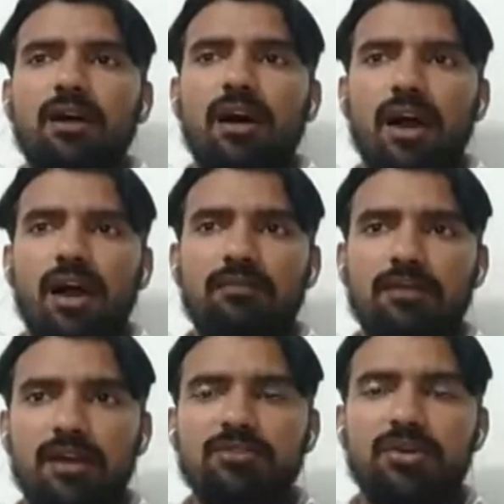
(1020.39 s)
I'm
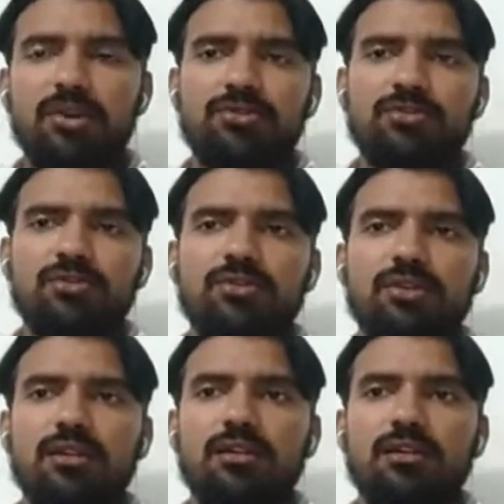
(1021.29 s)
not going
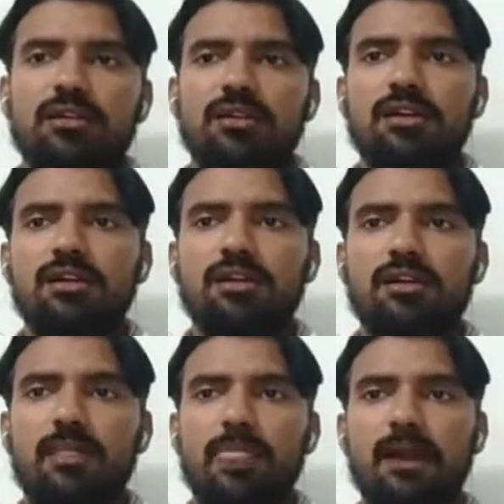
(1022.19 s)
to
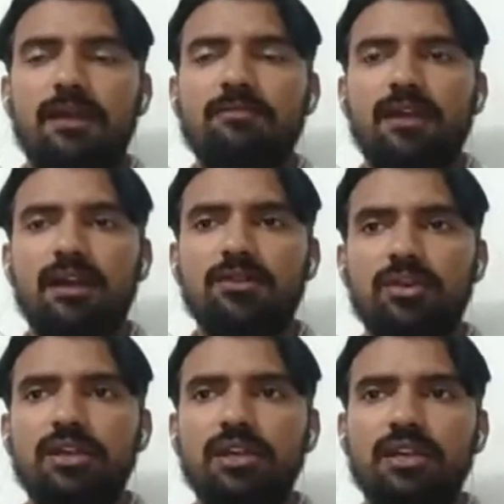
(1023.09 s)
I'm not
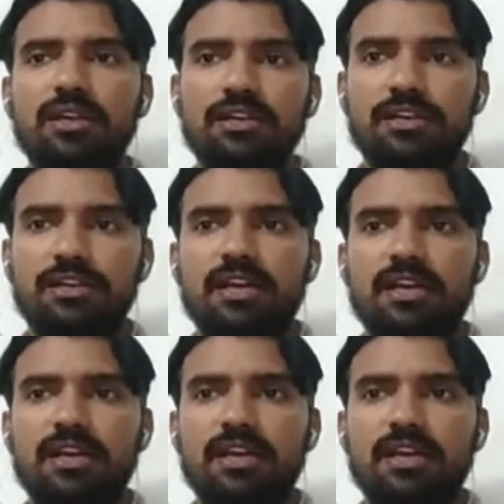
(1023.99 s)
going in detail